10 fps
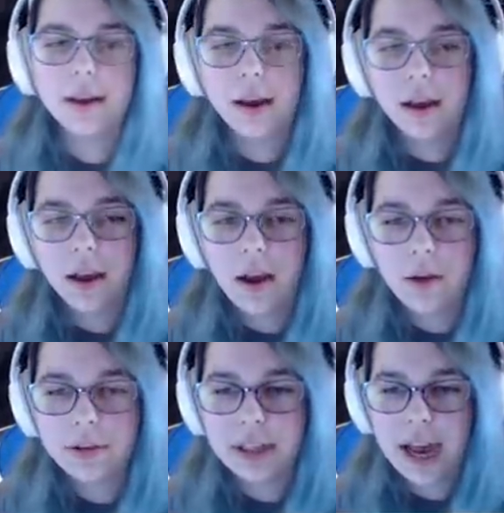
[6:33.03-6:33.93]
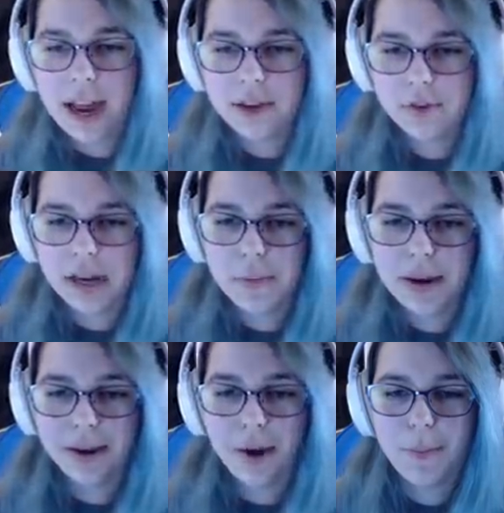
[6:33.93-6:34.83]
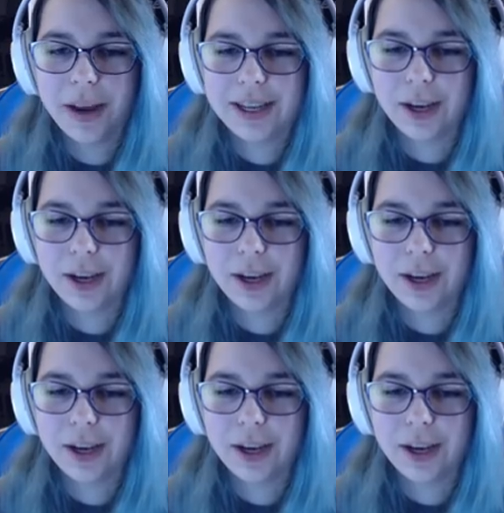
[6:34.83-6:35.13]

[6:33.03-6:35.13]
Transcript: Oh, Chad, you need me to go pick you